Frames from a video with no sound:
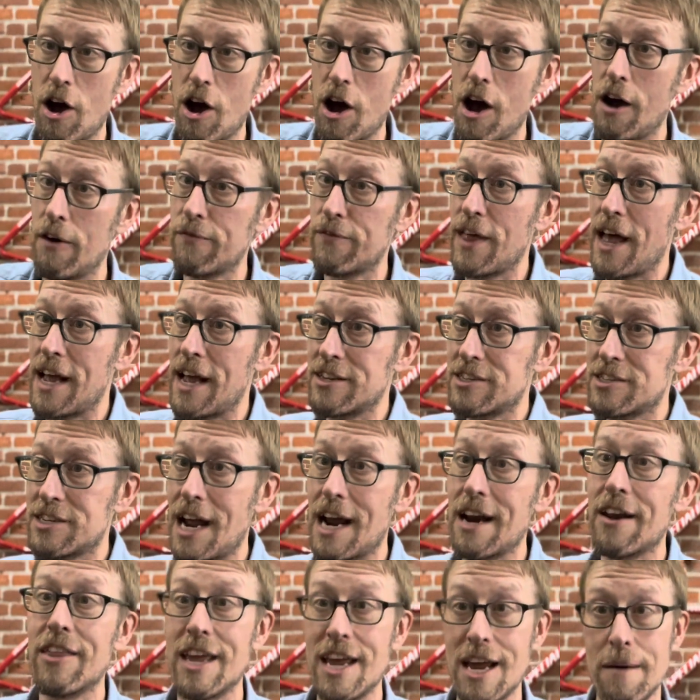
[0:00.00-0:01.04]
off that
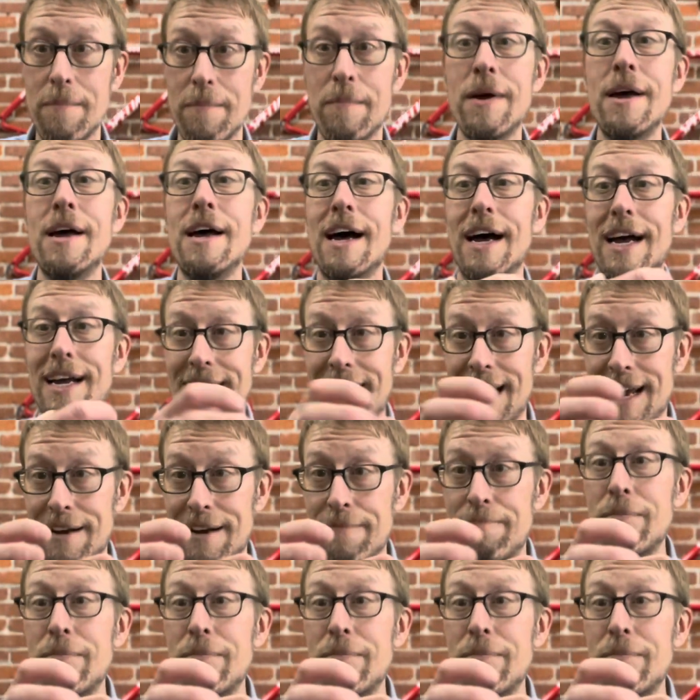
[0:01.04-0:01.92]
side of the hip, again,